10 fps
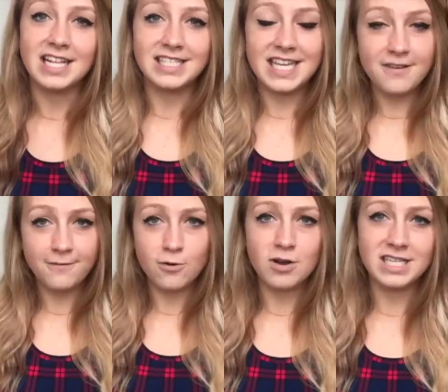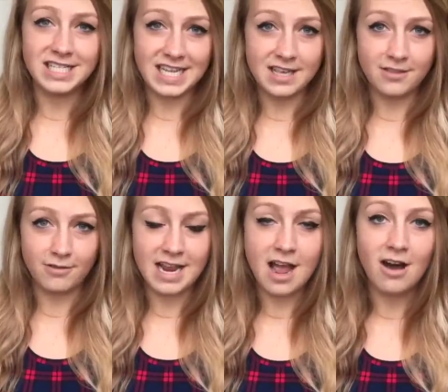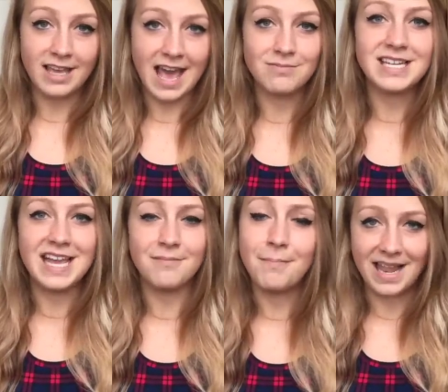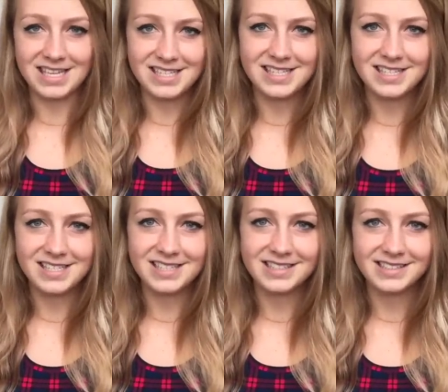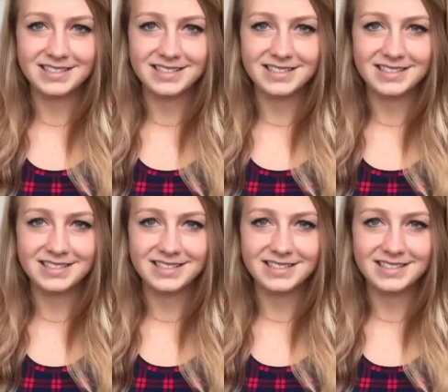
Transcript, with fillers: and T4 and T3 are kept in balance.